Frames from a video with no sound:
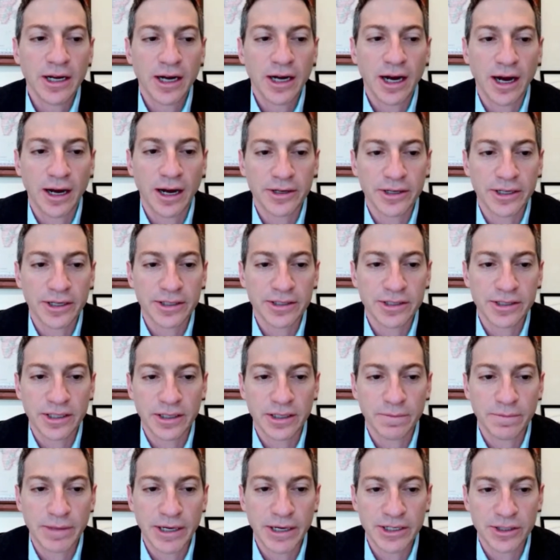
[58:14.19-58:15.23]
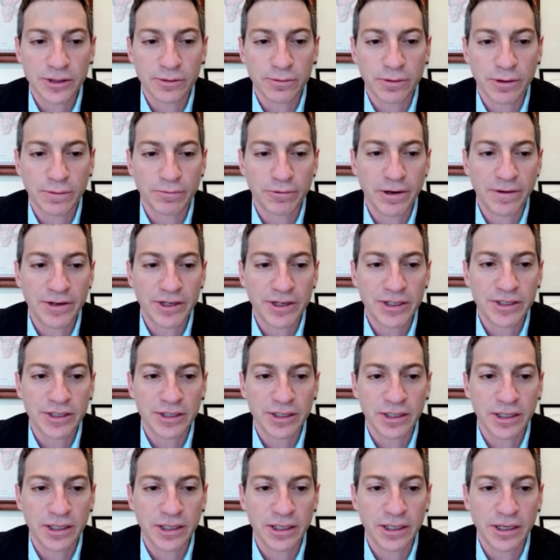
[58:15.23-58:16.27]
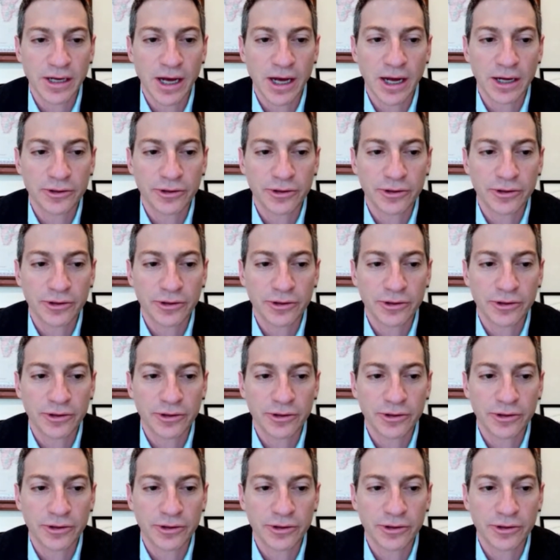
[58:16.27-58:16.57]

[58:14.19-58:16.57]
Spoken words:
You can see in patients with previously